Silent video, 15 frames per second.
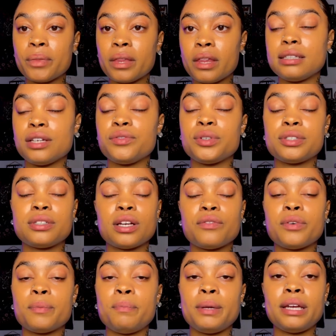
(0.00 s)
give yourself
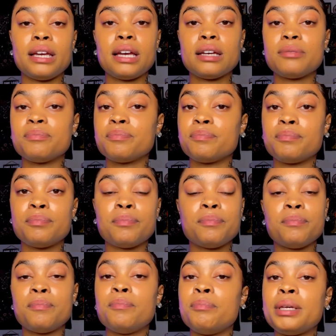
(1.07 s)
a big
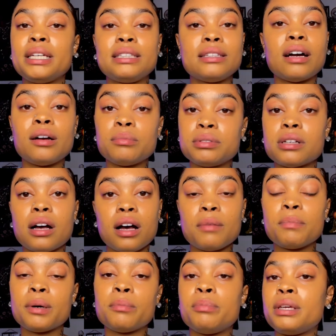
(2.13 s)
thumbs up,
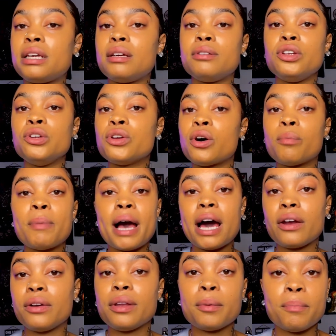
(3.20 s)
a big, you know,
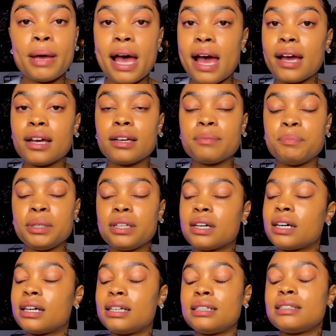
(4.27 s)
pat on the back,
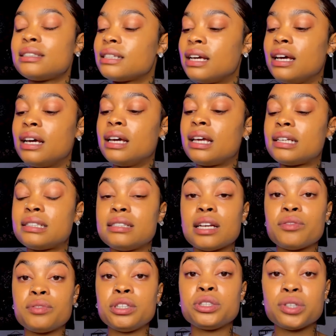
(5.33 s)
because it's
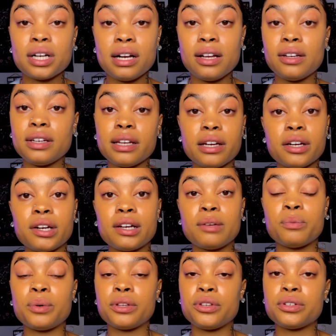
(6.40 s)
definitely trial and error
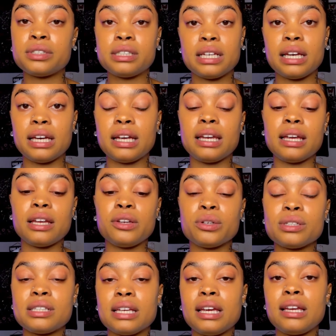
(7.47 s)
with your skin, and your
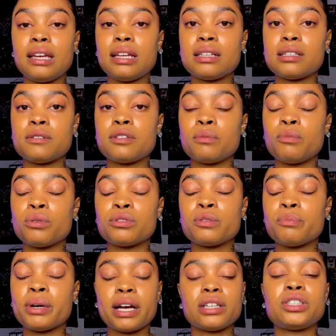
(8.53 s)
skin is the most
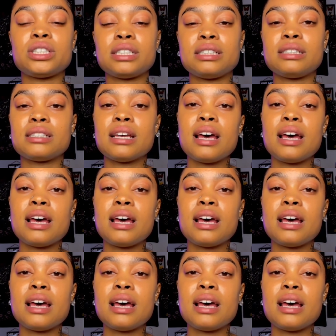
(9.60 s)
precious